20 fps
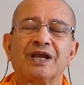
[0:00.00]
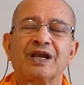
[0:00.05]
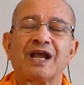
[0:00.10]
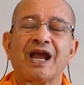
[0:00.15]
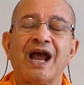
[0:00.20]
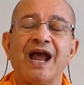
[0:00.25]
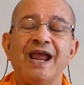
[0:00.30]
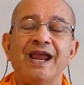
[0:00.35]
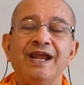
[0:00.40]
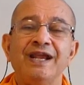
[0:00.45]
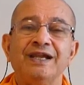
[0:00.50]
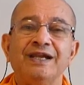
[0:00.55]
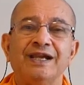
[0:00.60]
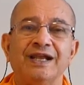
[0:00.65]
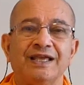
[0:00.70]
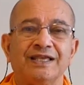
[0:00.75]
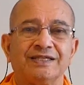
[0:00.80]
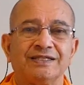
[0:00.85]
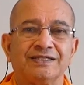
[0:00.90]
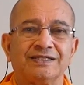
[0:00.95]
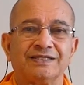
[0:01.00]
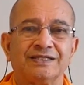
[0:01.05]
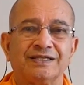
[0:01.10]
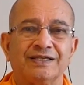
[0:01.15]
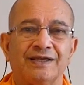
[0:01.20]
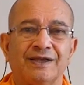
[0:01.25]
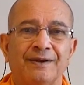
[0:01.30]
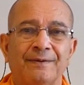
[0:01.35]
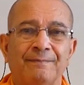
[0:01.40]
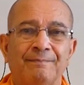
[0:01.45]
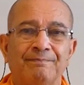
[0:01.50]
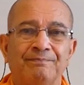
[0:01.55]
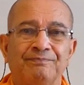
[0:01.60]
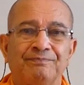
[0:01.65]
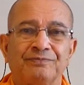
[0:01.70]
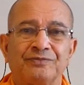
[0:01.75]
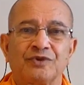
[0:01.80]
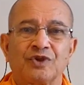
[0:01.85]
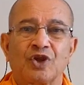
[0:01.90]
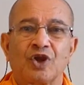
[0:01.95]
kindness,
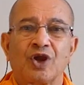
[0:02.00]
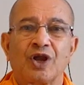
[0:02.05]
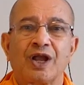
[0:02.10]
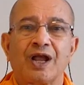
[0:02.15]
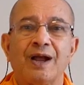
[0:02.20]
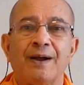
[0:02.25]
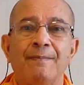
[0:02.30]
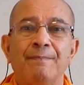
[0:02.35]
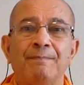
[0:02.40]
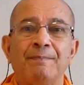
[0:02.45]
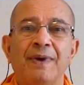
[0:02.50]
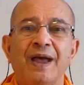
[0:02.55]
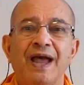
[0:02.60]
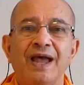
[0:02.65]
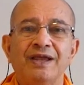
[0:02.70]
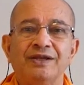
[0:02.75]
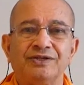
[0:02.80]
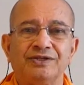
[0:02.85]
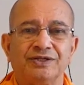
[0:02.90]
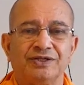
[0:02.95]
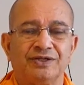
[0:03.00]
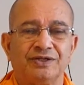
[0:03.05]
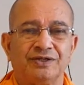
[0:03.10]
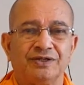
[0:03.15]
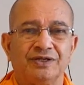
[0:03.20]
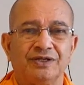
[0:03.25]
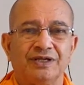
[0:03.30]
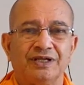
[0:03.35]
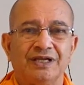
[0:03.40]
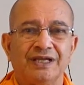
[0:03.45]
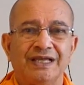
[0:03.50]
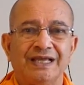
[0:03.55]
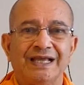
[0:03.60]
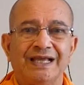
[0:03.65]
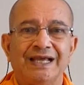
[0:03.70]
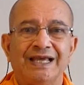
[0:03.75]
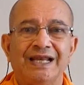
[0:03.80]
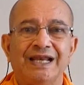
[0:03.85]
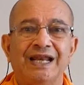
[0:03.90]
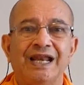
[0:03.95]
compassion,
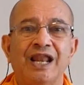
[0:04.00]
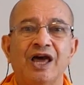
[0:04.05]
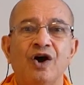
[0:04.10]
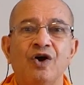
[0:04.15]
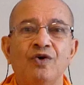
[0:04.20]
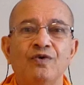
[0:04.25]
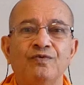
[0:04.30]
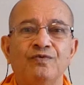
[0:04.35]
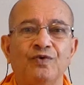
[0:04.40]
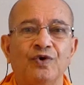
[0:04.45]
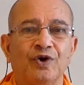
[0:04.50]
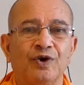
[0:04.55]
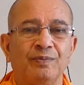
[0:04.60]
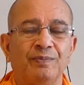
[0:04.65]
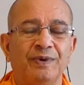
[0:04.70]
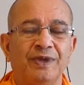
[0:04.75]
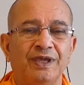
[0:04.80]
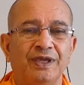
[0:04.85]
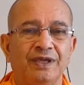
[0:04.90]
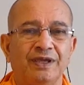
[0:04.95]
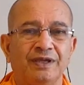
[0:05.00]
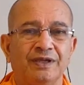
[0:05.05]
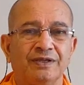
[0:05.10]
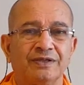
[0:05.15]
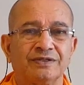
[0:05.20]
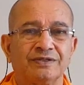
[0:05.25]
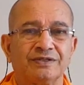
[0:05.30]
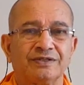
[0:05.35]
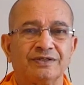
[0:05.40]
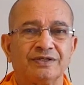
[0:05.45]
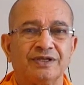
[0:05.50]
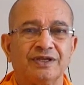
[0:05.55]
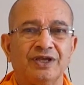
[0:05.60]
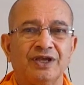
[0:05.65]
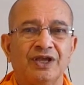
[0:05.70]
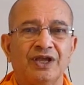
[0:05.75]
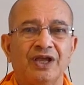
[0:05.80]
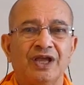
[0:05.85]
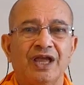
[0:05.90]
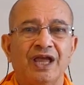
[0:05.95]
love for beings,
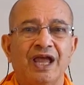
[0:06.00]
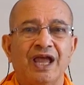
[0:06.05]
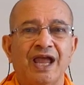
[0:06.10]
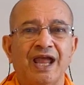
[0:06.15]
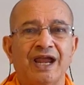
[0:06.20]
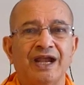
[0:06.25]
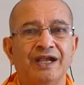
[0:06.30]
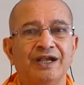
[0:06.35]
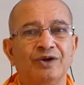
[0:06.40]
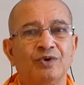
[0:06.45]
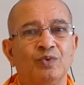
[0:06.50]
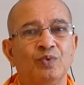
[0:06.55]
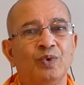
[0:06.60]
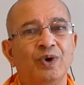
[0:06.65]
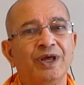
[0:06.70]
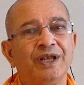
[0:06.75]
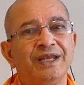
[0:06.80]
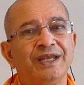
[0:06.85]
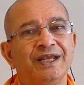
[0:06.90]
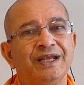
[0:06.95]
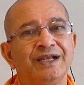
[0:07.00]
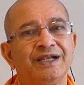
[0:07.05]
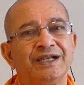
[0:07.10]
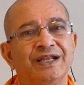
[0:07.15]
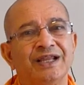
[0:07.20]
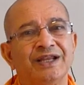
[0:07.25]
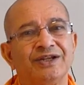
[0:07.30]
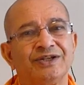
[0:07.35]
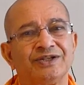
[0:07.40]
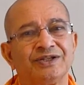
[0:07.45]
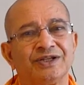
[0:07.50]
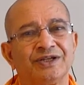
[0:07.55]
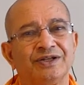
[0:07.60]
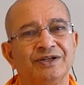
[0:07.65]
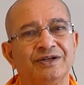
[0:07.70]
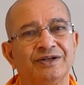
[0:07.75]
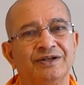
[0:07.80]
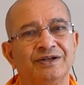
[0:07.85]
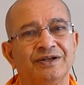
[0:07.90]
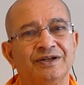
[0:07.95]
and one intention
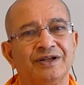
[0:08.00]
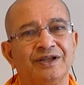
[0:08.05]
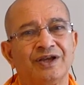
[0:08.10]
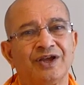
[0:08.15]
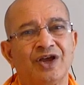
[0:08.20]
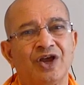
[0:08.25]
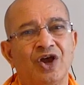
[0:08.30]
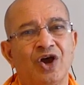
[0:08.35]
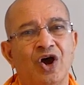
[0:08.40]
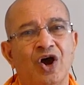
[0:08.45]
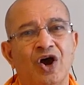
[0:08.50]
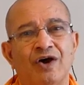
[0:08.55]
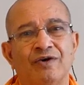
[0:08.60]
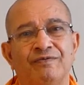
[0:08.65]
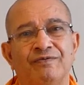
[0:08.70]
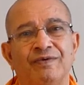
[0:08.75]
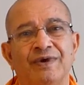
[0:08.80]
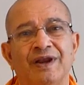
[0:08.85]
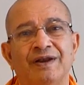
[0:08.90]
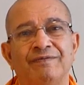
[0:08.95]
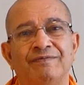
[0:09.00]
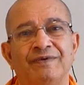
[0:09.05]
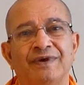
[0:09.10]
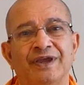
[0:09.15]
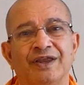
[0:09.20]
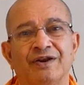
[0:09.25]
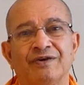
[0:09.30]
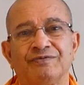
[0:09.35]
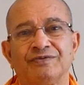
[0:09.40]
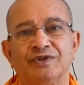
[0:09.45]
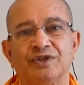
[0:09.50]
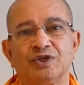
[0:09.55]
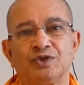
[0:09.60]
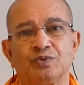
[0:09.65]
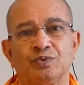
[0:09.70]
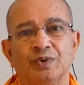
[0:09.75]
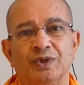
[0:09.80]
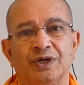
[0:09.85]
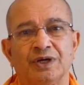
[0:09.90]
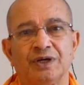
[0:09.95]
of welfare of
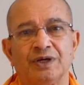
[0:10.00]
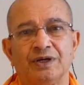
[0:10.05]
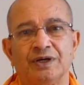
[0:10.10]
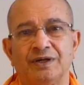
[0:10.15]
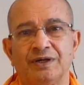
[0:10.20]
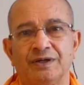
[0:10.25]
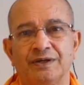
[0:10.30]
this world.